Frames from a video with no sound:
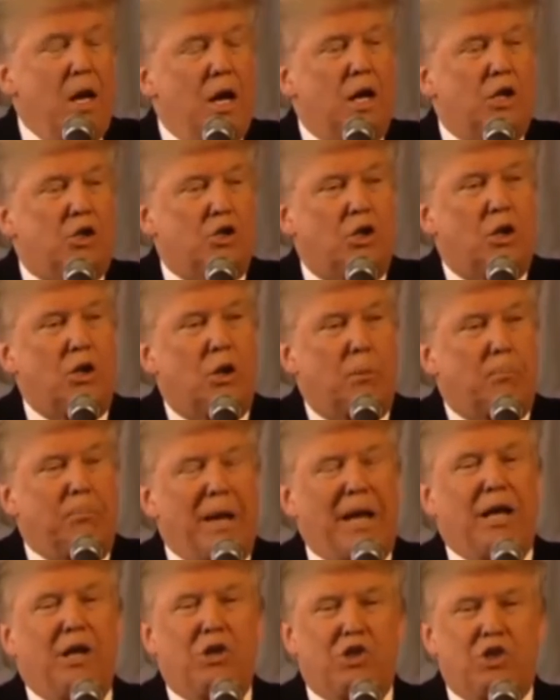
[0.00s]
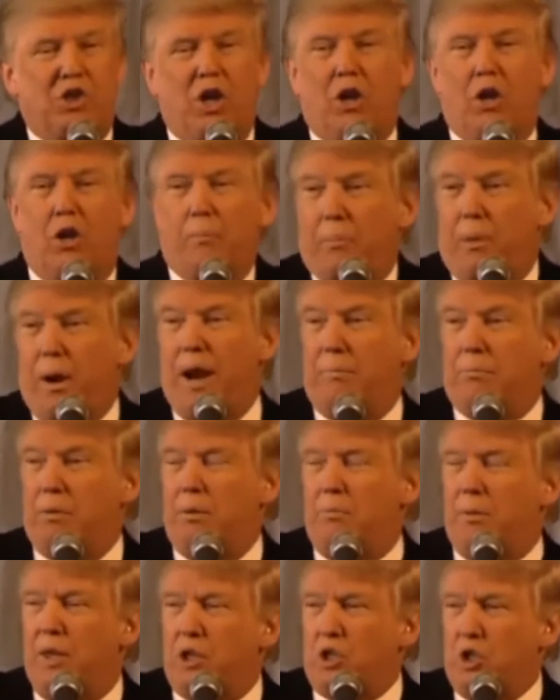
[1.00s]
It's the biggest single
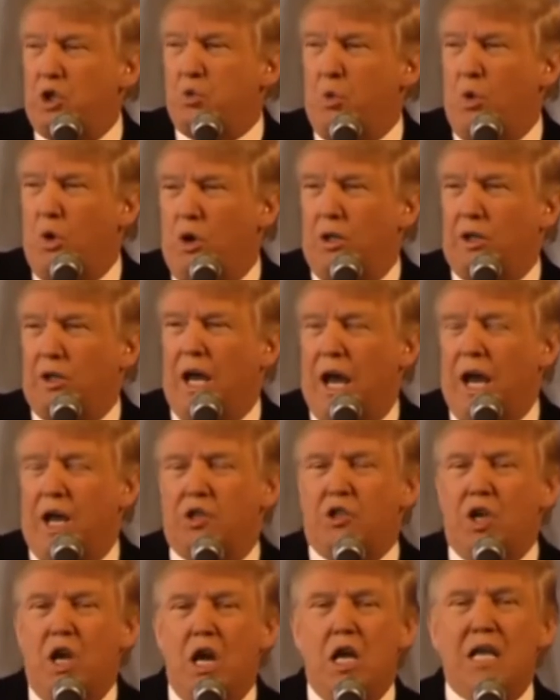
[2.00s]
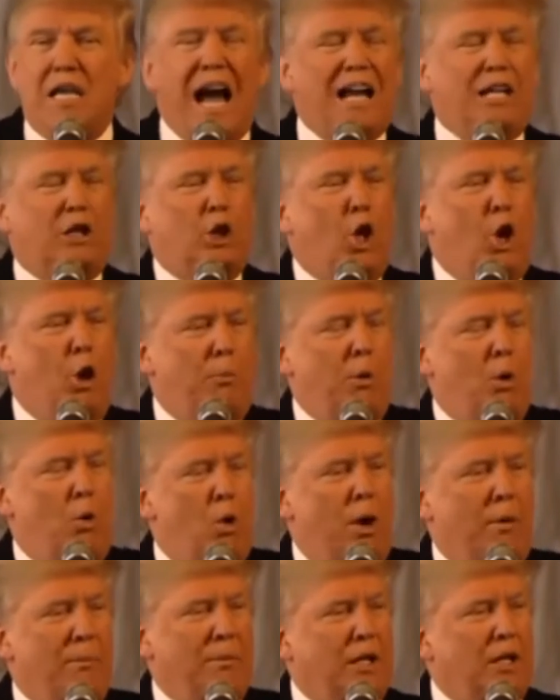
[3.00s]
problem that this world has, not
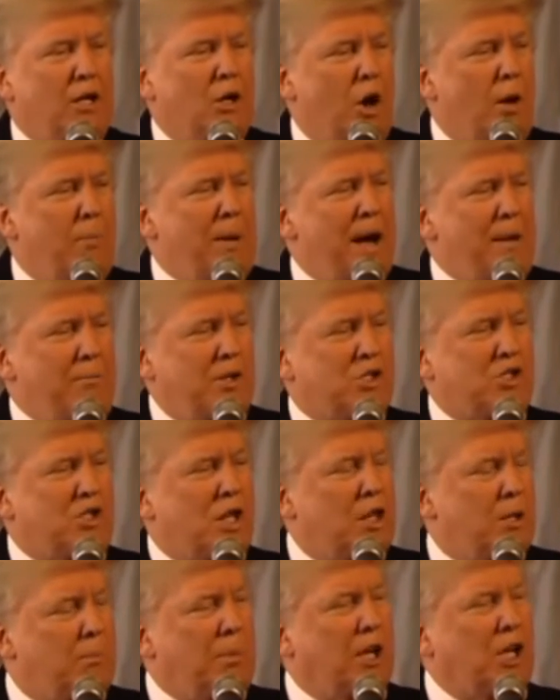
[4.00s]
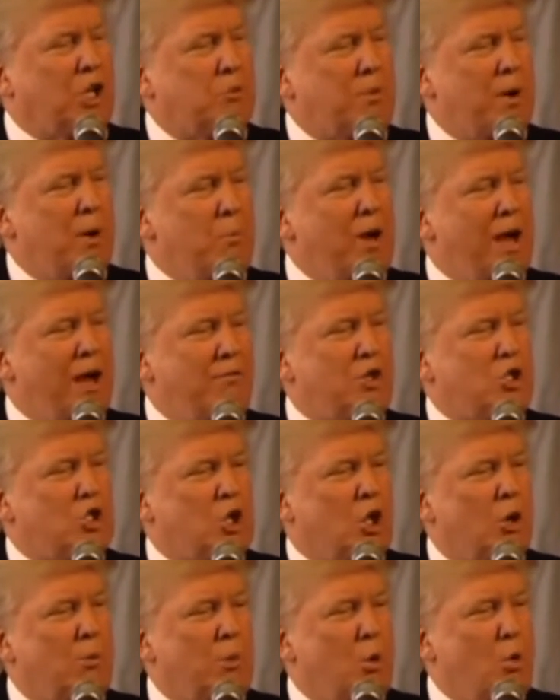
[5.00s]
global warming. You know, Obama said the biggest problem we have
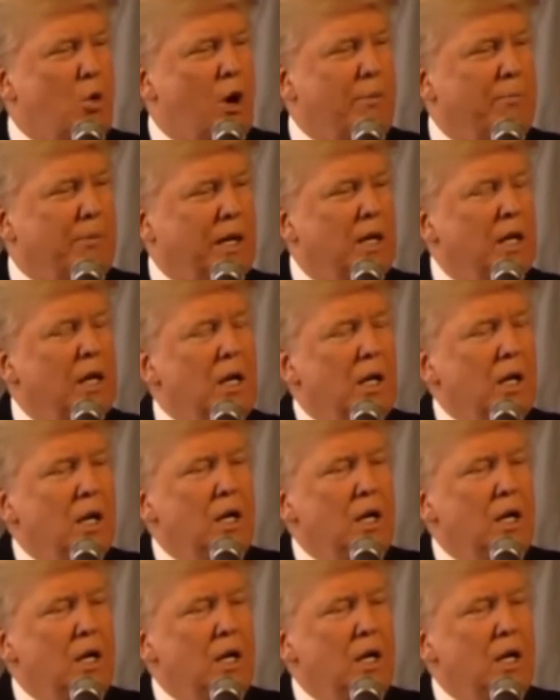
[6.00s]
is global warming.